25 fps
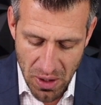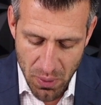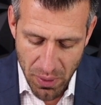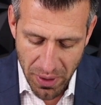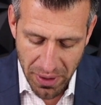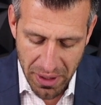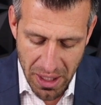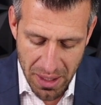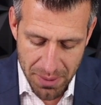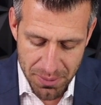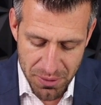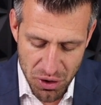When
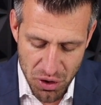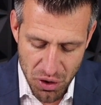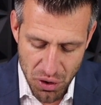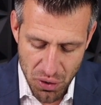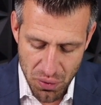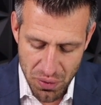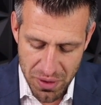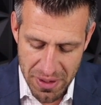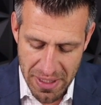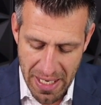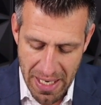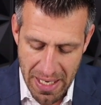it comes
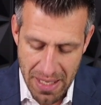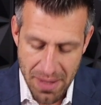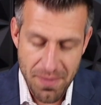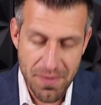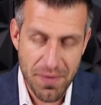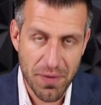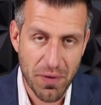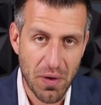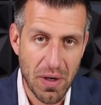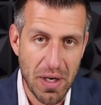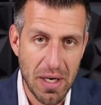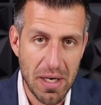to time
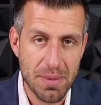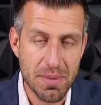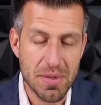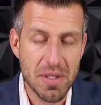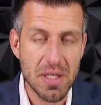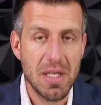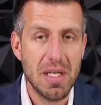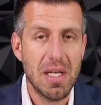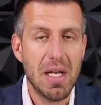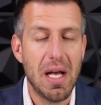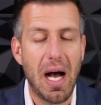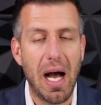
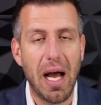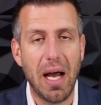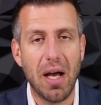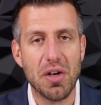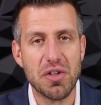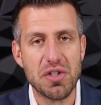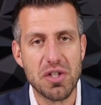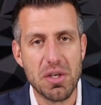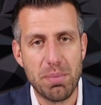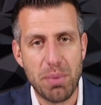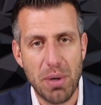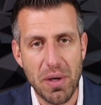frames, I
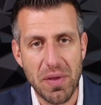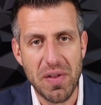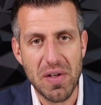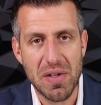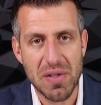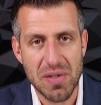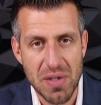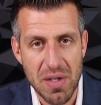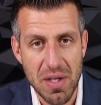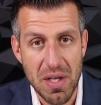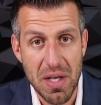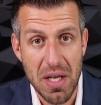also put
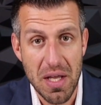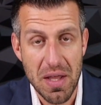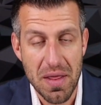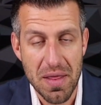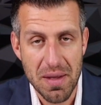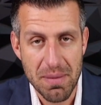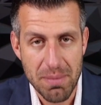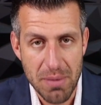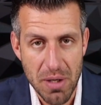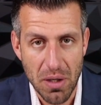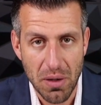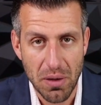this
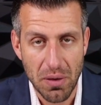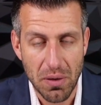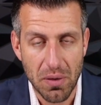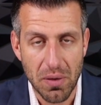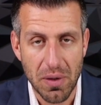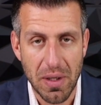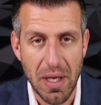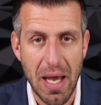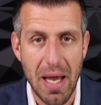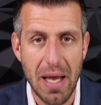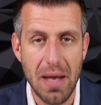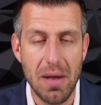in the middle,
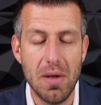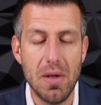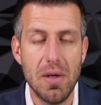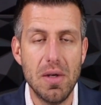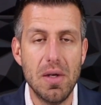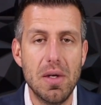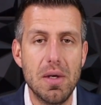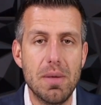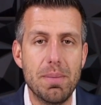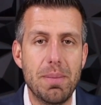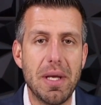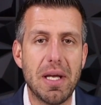okay?
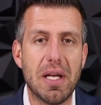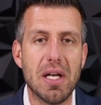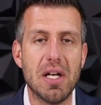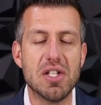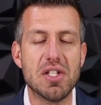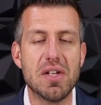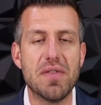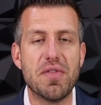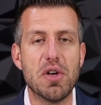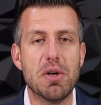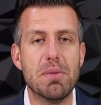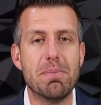
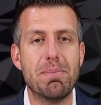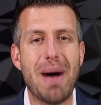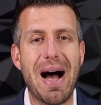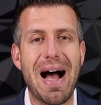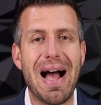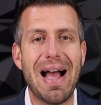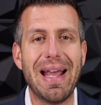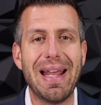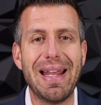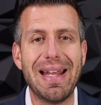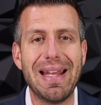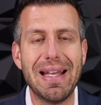Because if you're
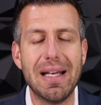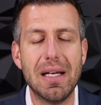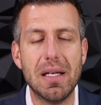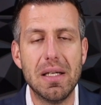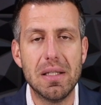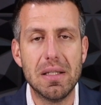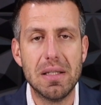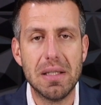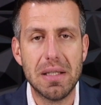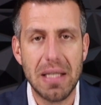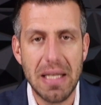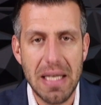buying
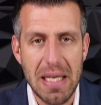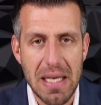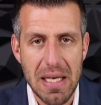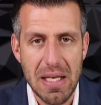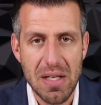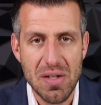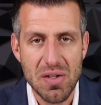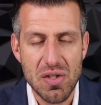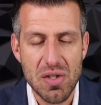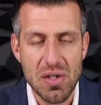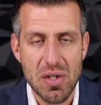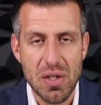
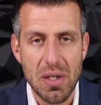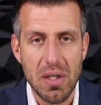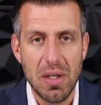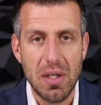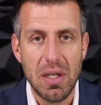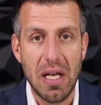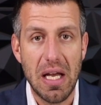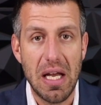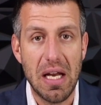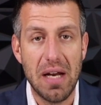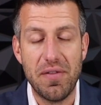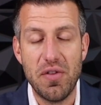leads,
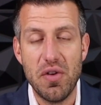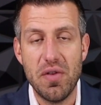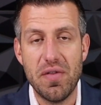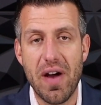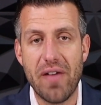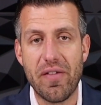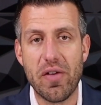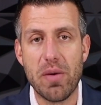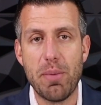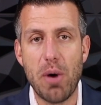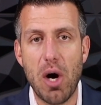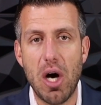and if you've
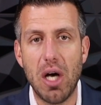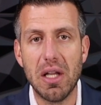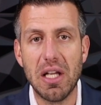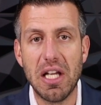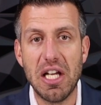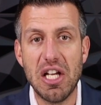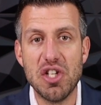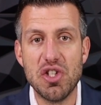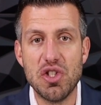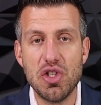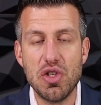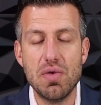ever bought
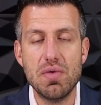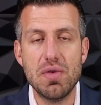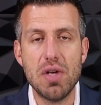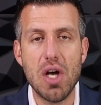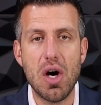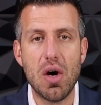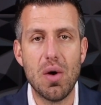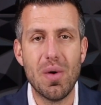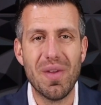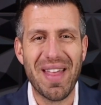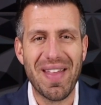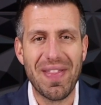leads, you
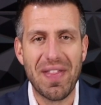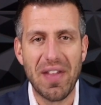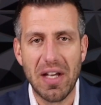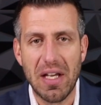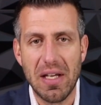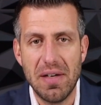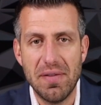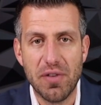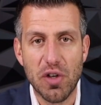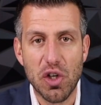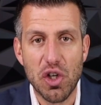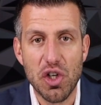know that the
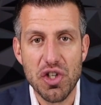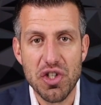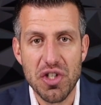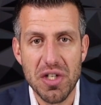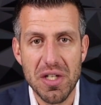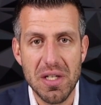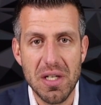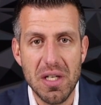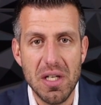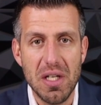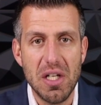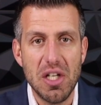
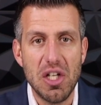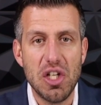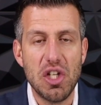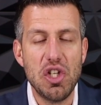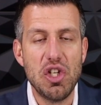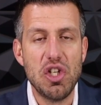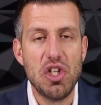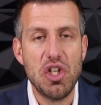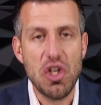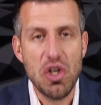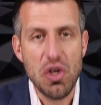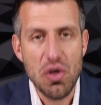conversion
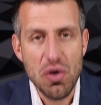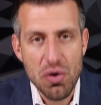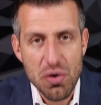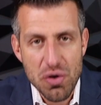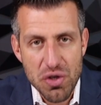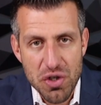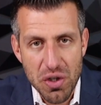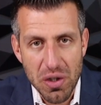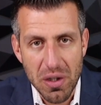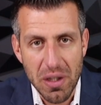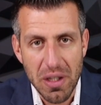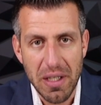
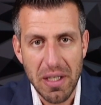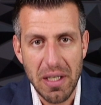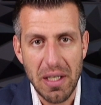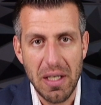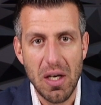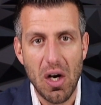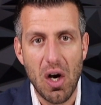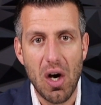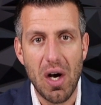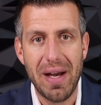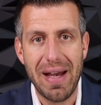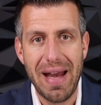
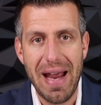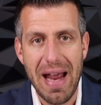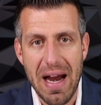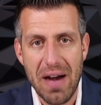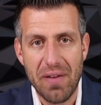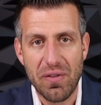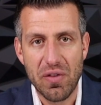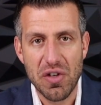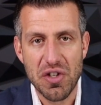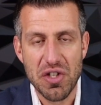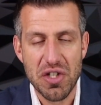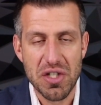usually on
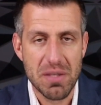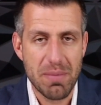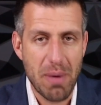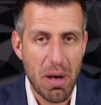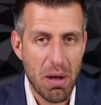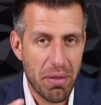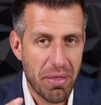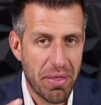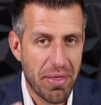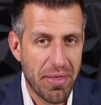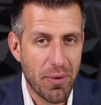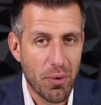average is
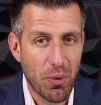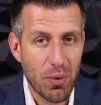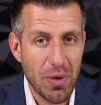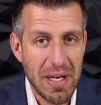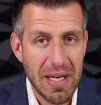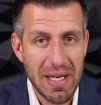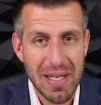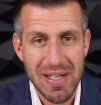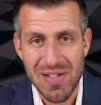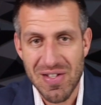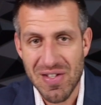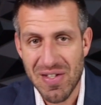about
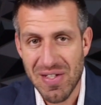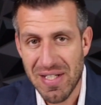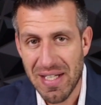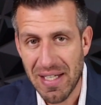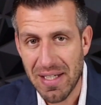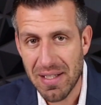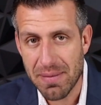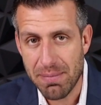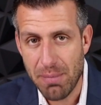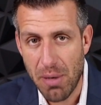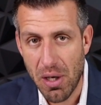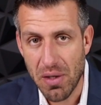3 to
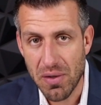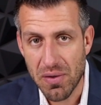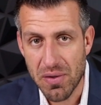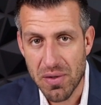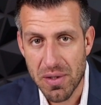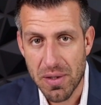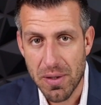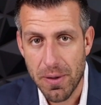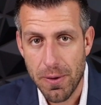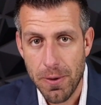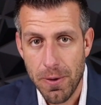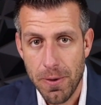6
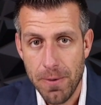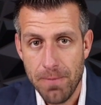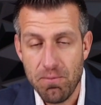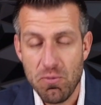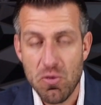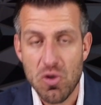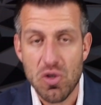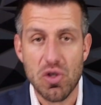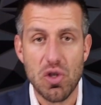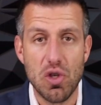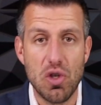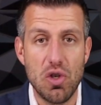months.
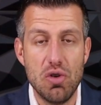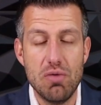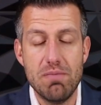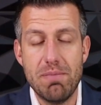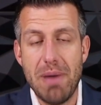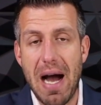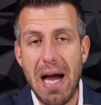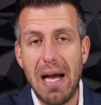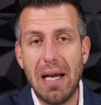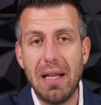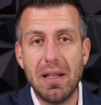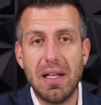So you
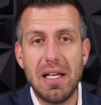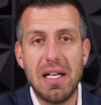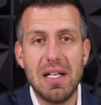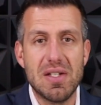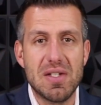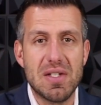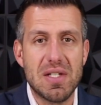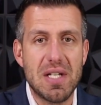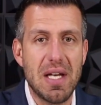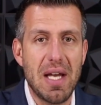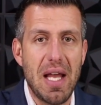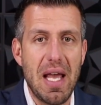buy
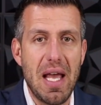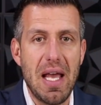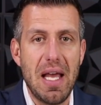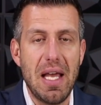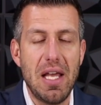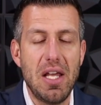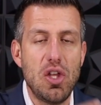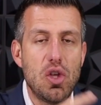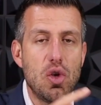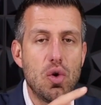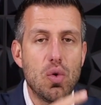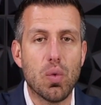leads
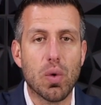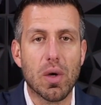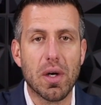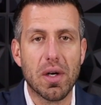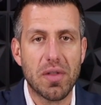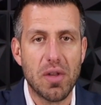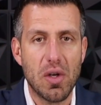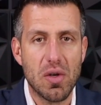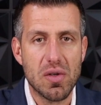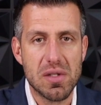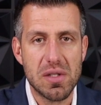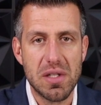today, you
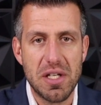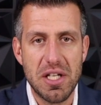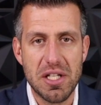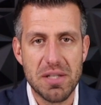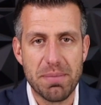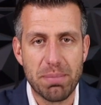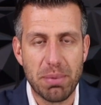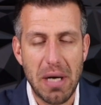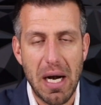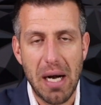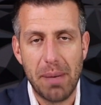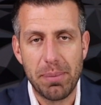work those
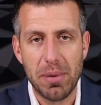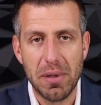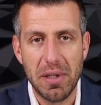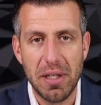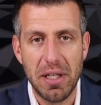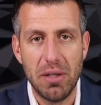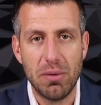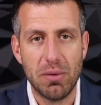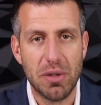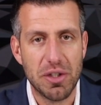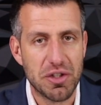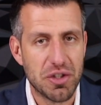leads
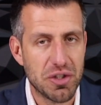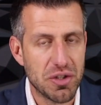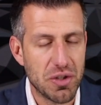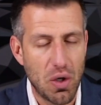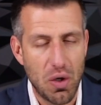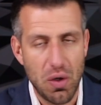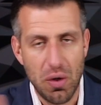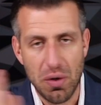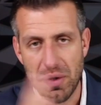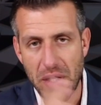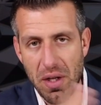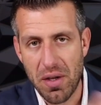properly, which is
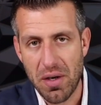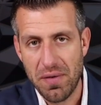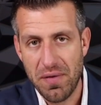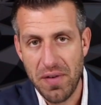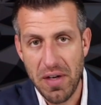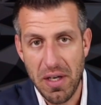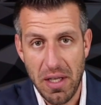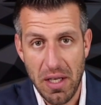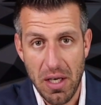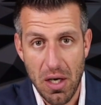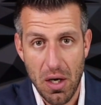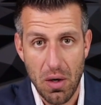a whole nother
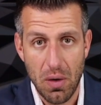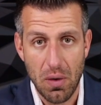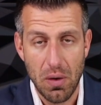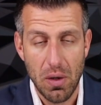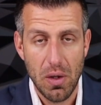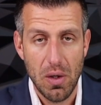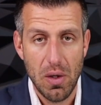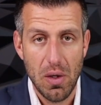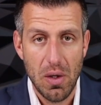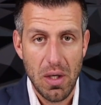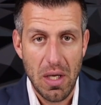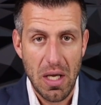
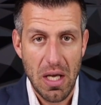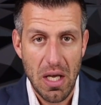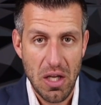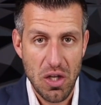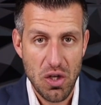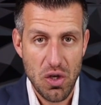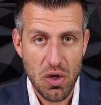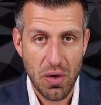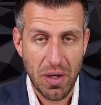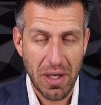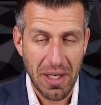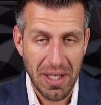video.
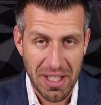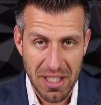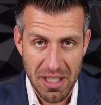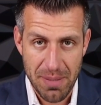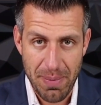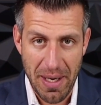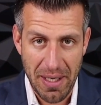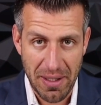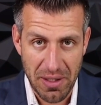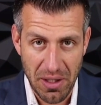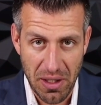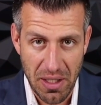You can
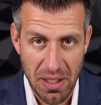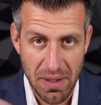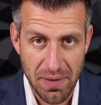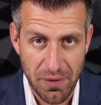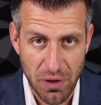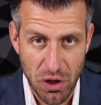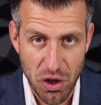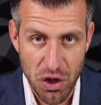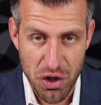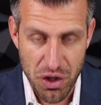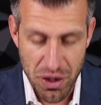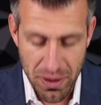expect a
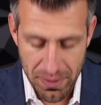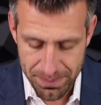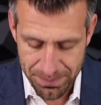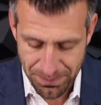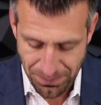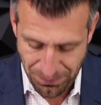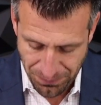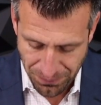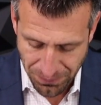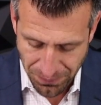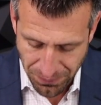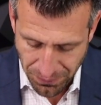
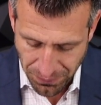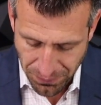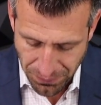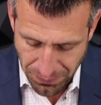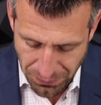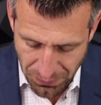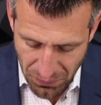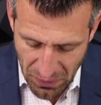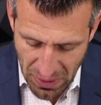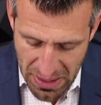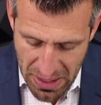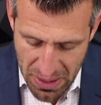conversion
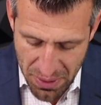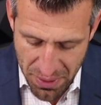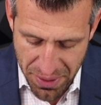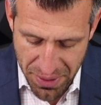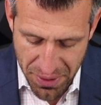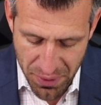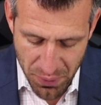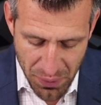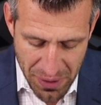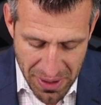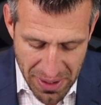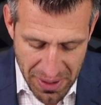in
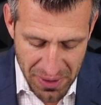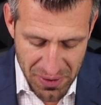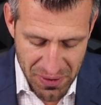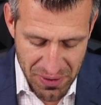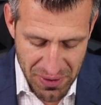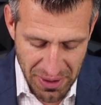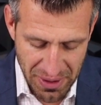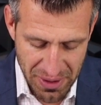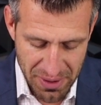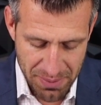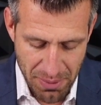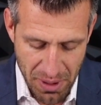3 to
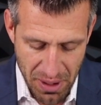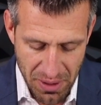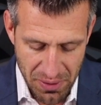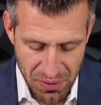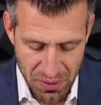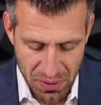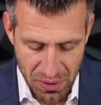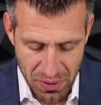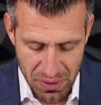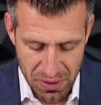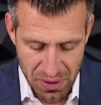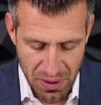6
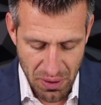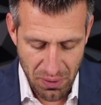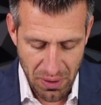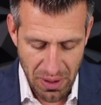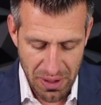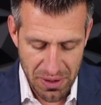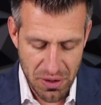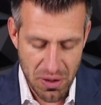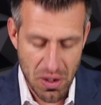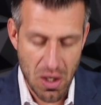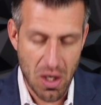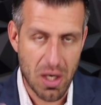months. So
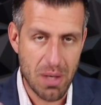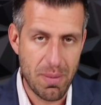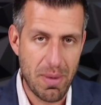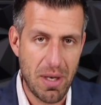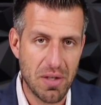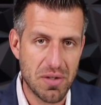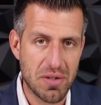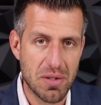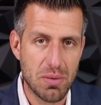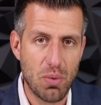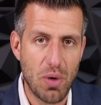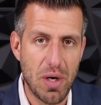let's talk
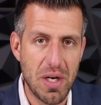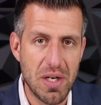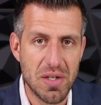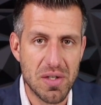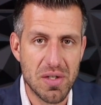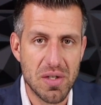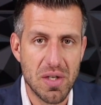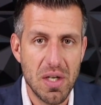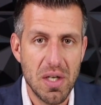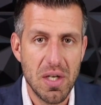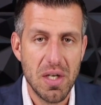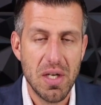about some
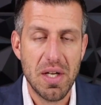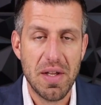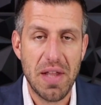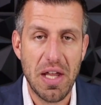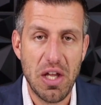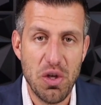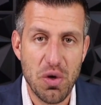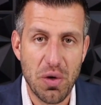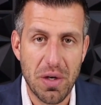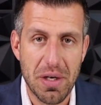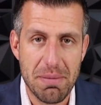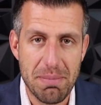ways
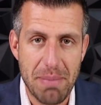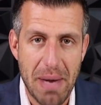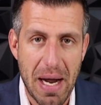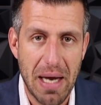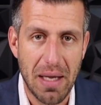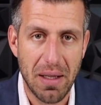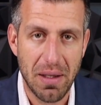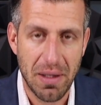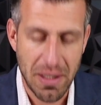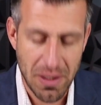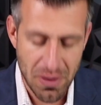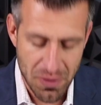that you can
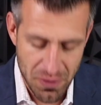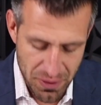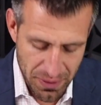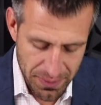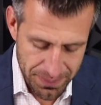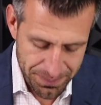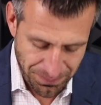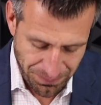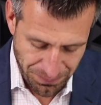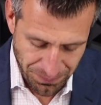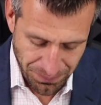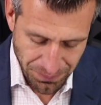buy
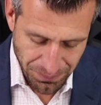leads.